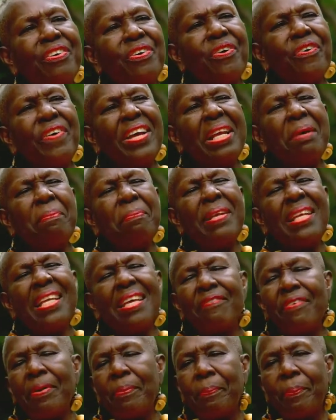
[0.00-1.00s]
don't really
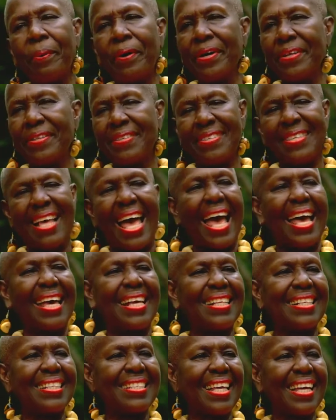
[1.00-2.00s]
believe in birth
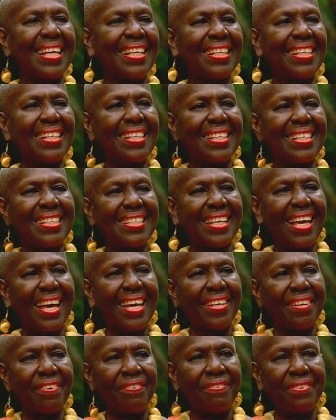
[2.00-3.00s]
signs and this
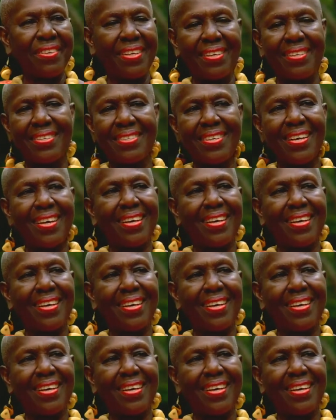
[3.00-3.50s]
kind of things.